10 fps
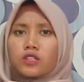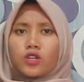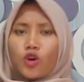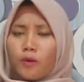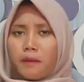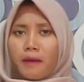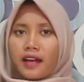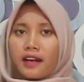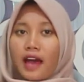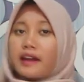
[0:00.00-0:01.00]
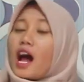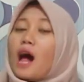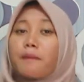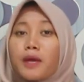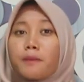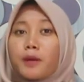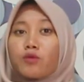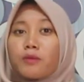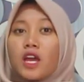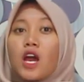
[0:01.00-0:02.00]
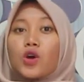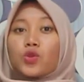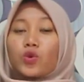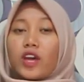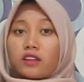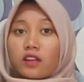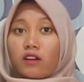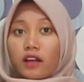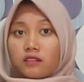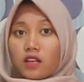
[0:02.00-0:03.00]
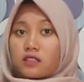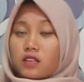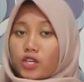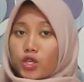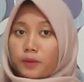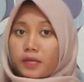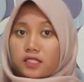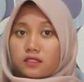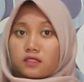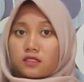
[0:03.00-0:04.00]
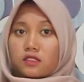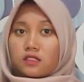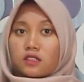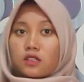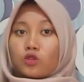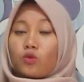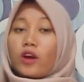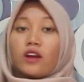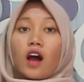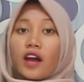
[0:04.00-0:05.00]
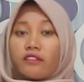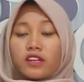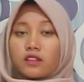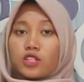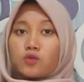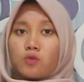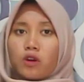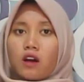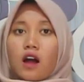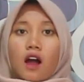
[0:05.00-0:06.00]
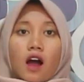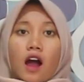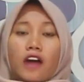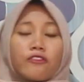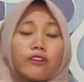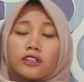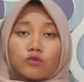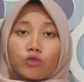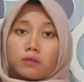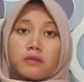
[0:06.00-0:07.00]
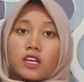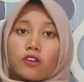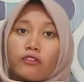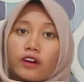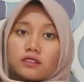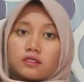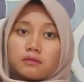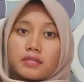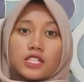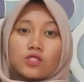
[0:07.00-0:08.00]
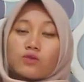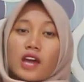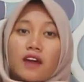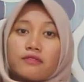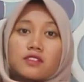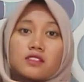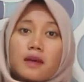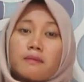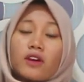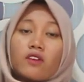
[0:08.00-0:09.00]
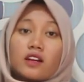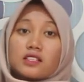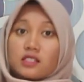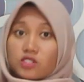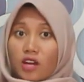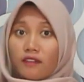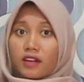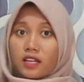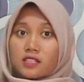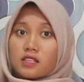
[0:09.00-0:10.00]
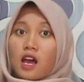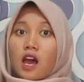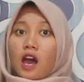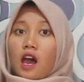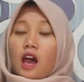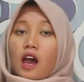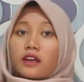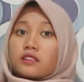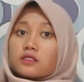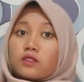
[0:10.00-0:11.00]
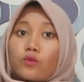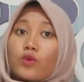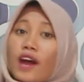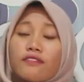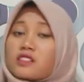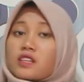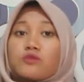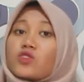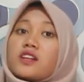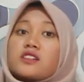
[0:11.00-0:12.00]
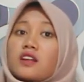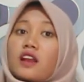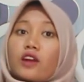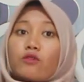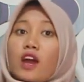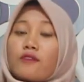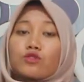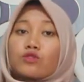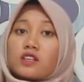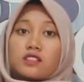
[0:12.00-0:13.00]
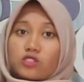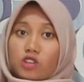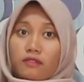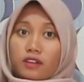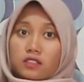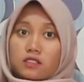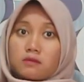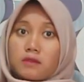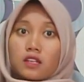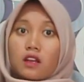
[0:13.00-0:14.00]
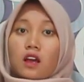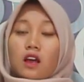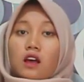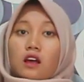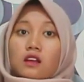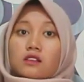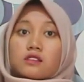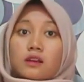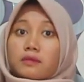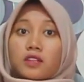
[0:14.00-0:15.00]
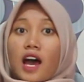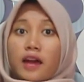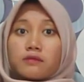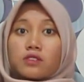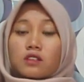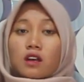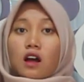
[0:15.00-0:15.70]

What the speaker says: the government and helping pribumi to get their right as a human. When I read this book, I felt what Minka felt because we have the same background as a Japanese and we have the same tradition like we have to do as a Japanese. But sometimes